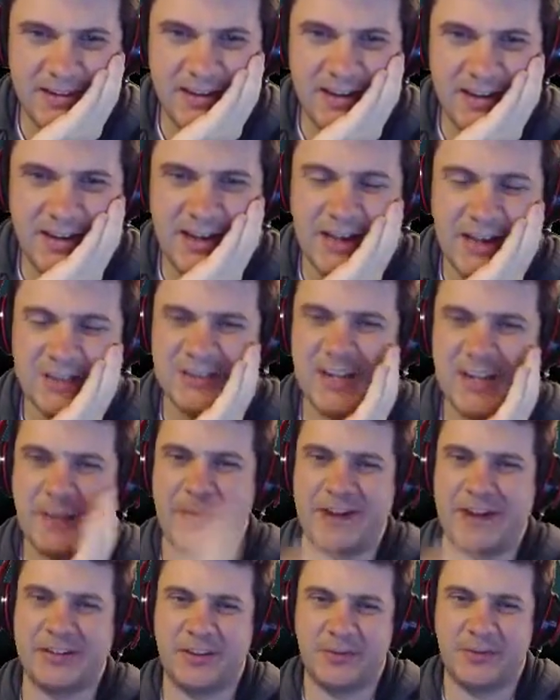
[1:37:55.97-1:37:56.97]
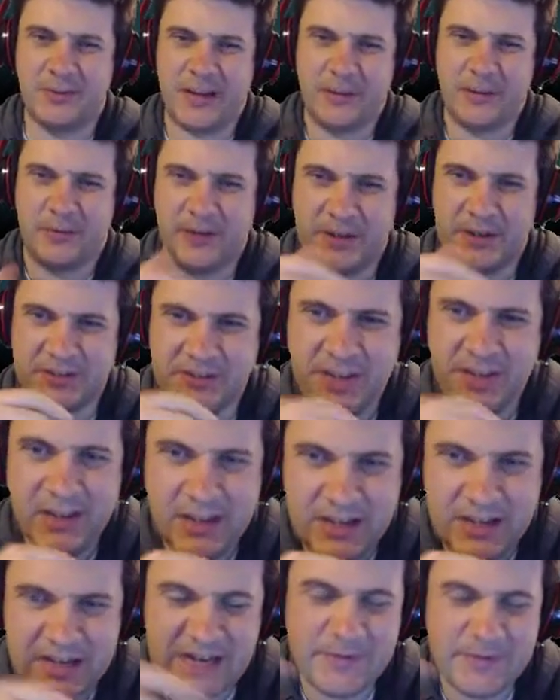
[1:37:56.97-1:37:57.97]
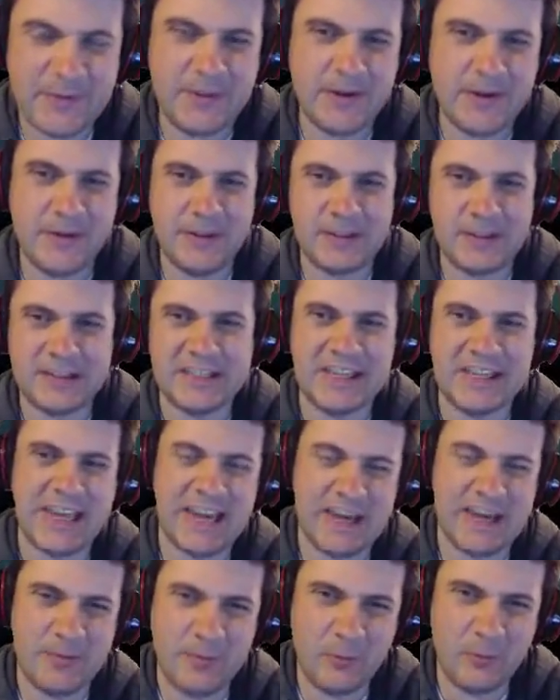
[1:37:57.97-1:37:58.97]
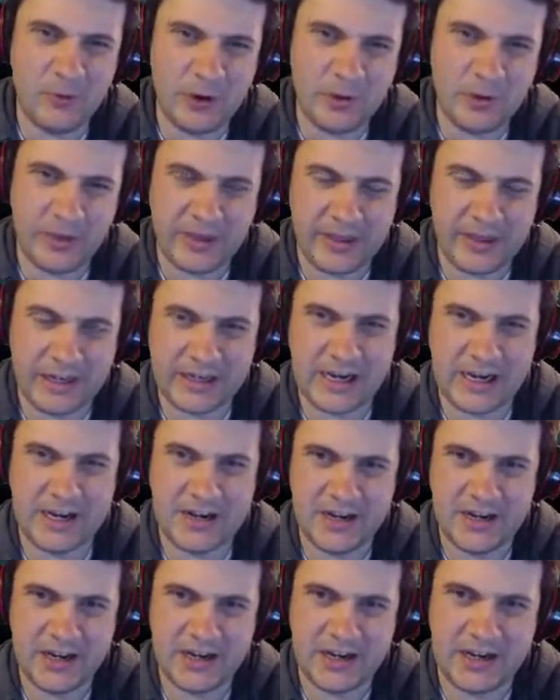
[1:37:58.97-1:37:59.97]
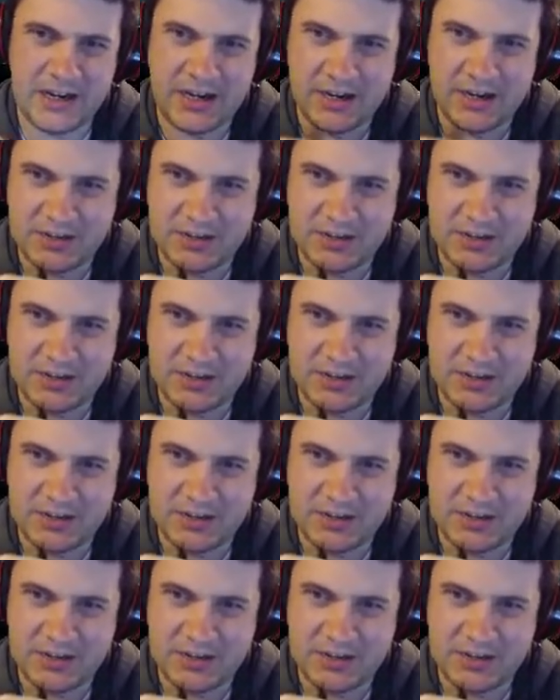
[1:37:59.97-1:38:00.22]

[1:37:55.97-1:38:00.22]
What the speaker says: I'll set it back to the way it was. Even though the game won't think I did it